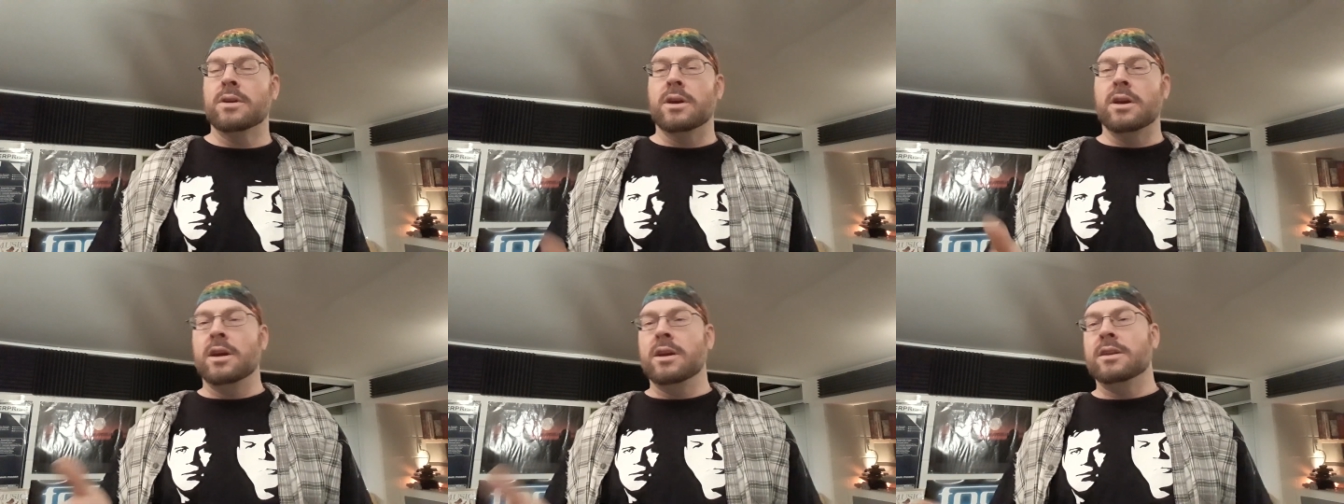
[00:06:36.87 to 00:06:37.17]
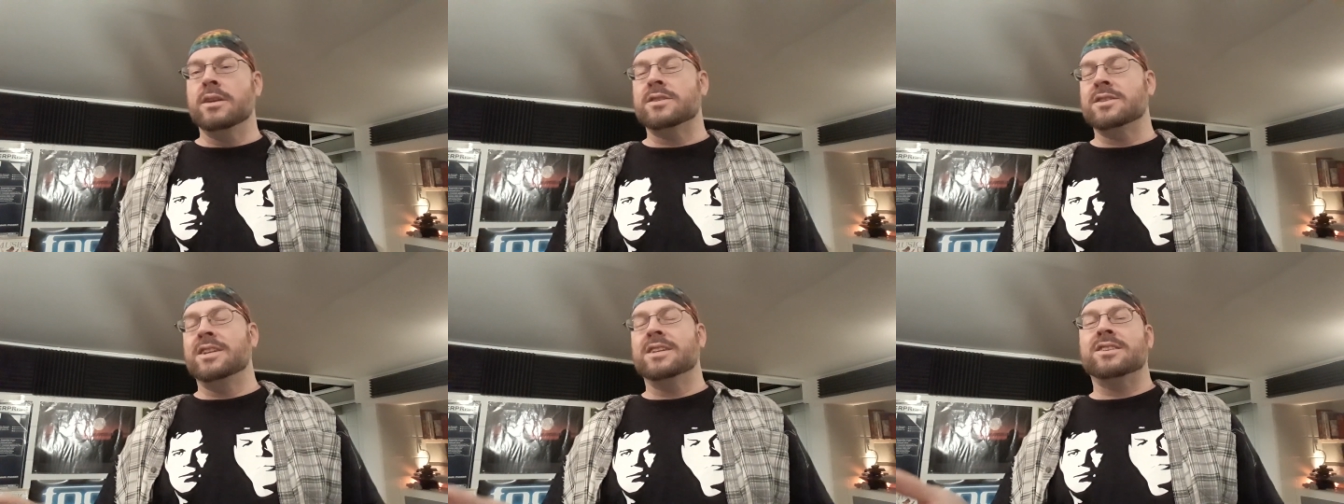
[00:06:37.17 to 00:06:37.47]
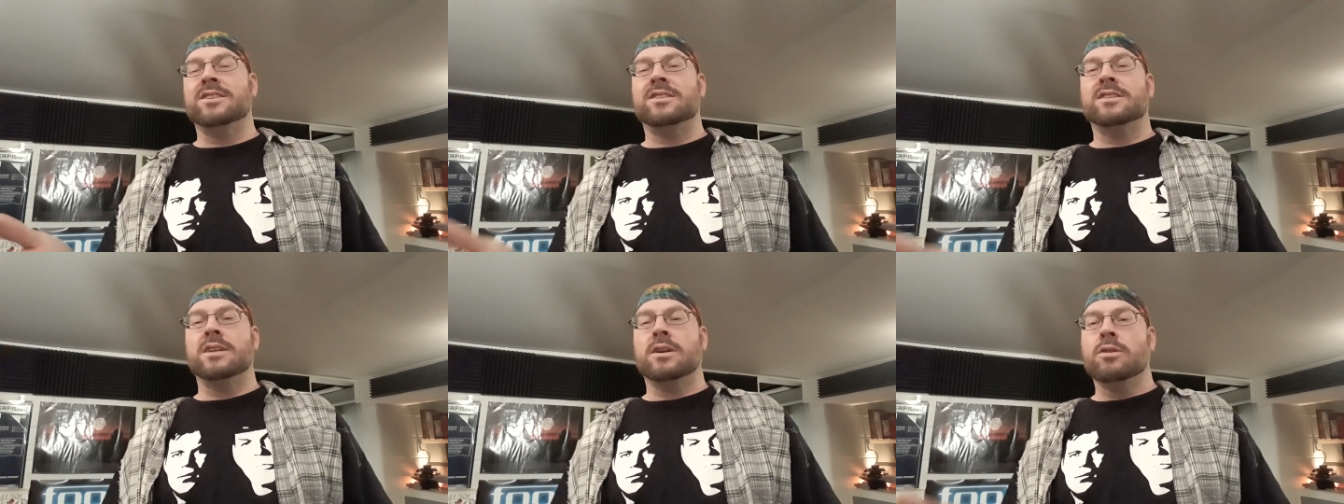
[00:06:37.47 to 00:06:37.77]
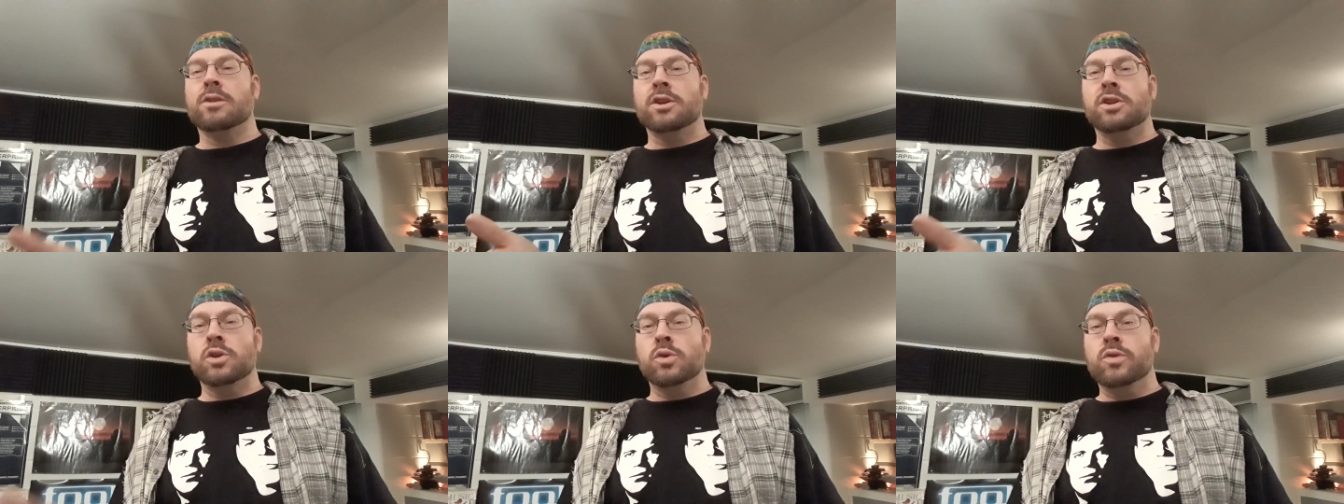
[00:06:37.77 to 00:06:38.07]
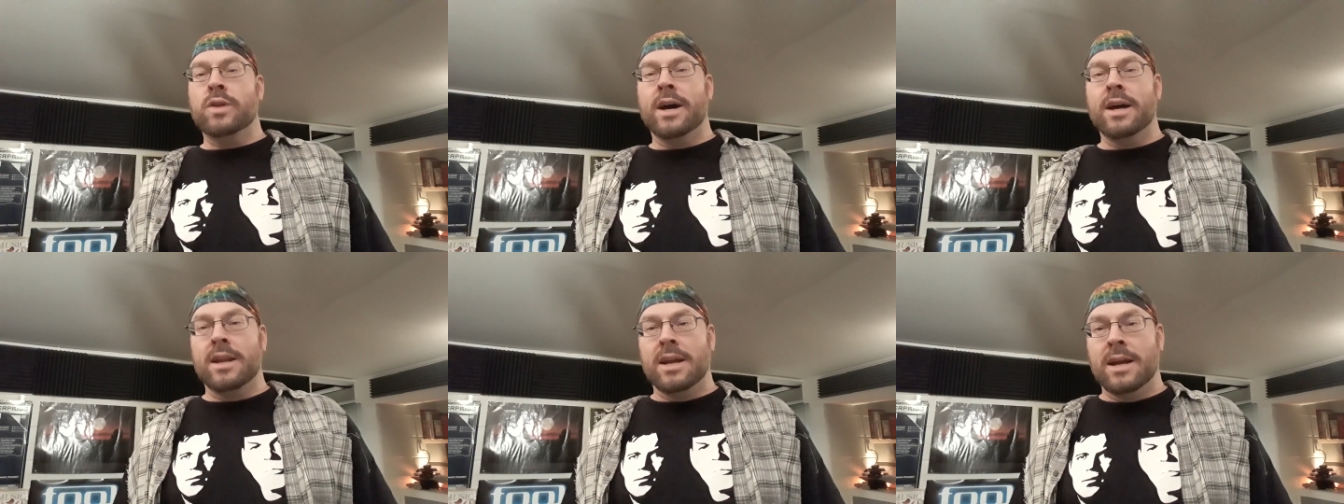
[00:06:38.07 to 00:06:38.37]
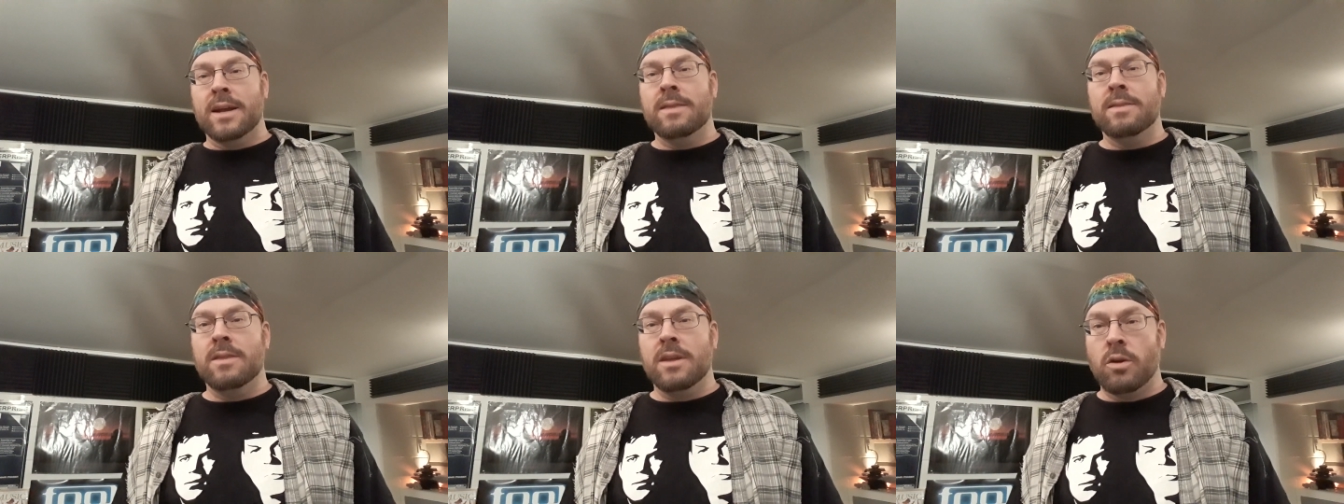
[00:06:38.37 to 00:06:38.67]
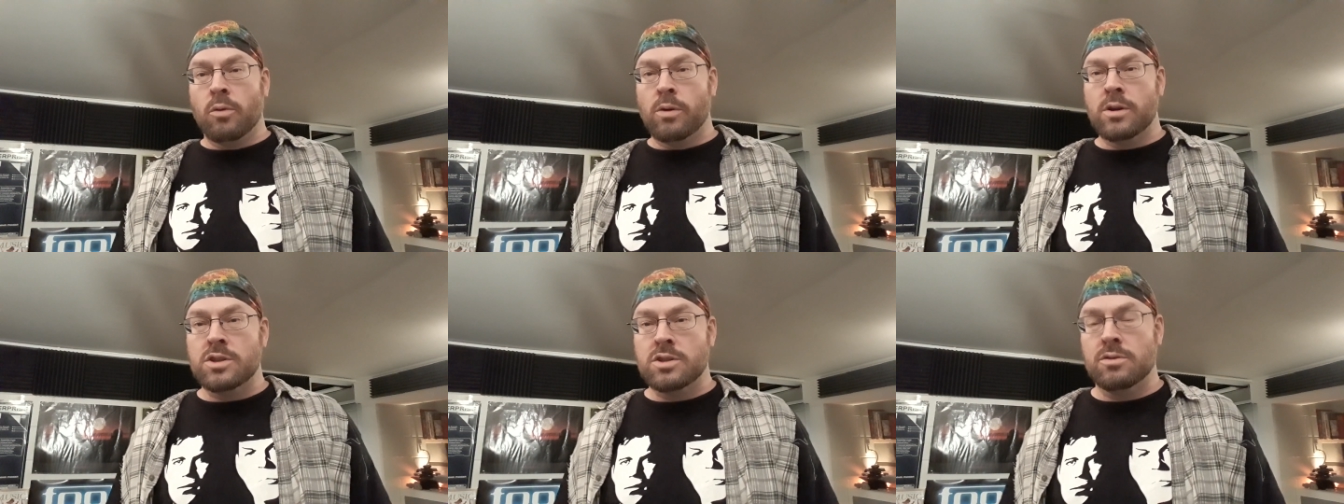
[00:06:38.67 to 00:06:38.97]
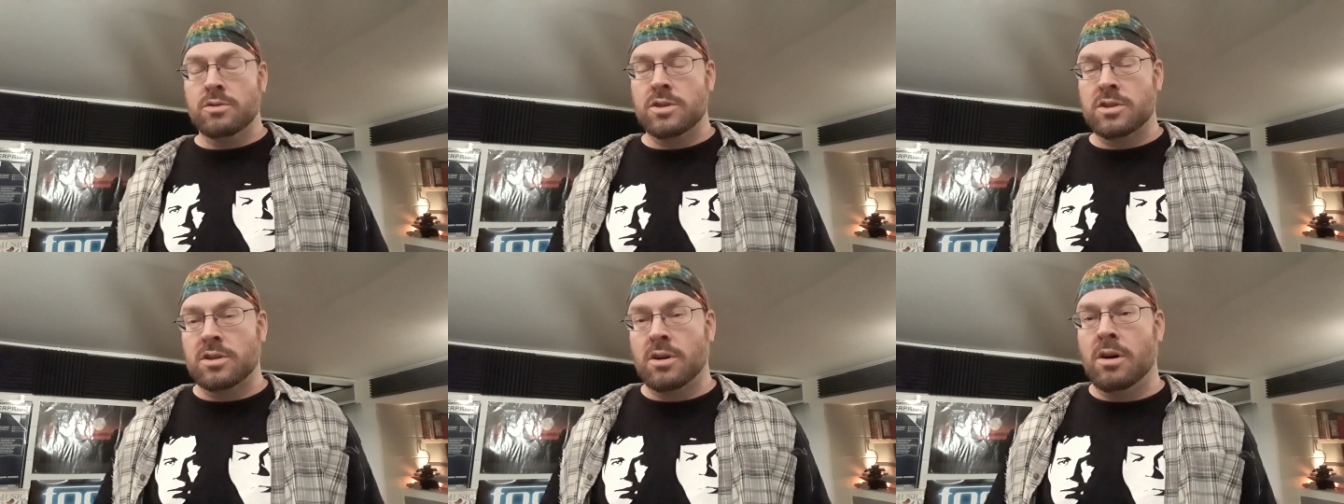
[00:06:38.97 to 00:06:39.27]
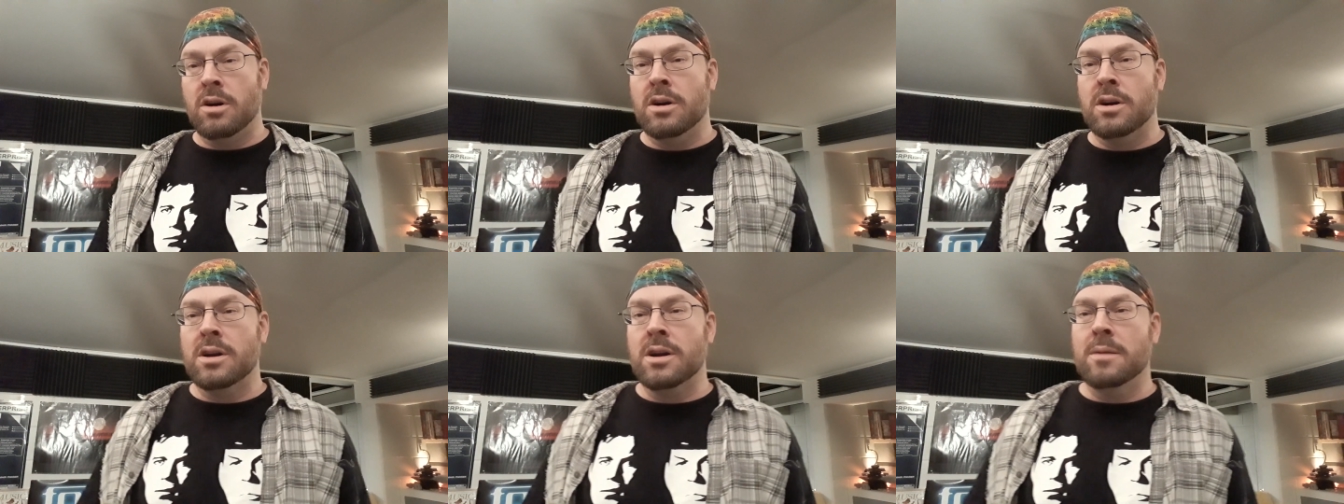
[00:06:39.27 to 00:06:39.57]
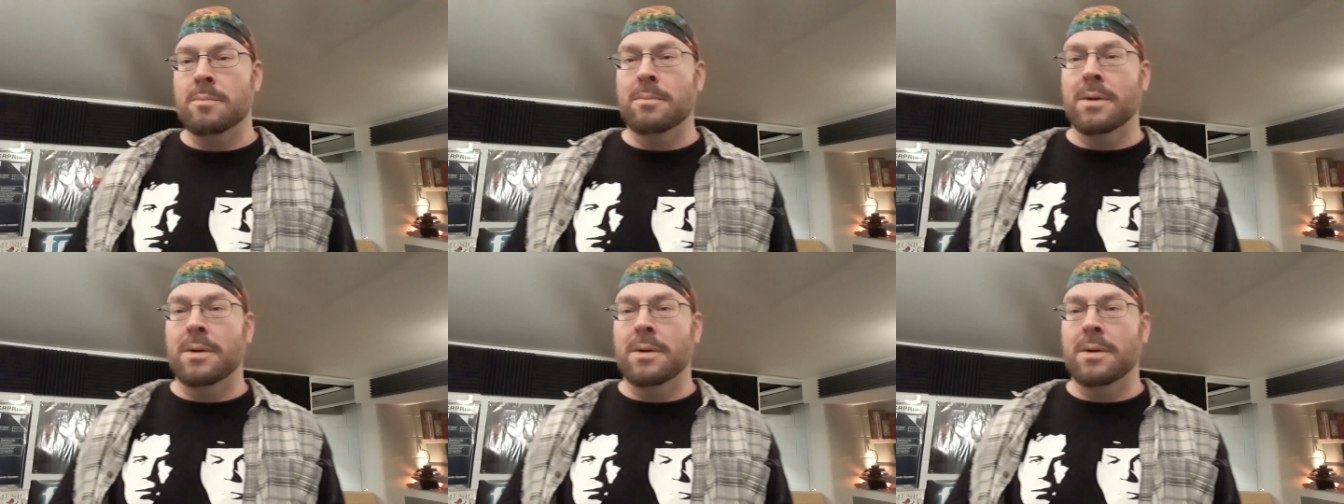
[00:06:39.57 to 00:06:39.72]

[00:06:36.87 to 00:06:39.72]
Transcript: Ian doesn't necessarily do that in the original song,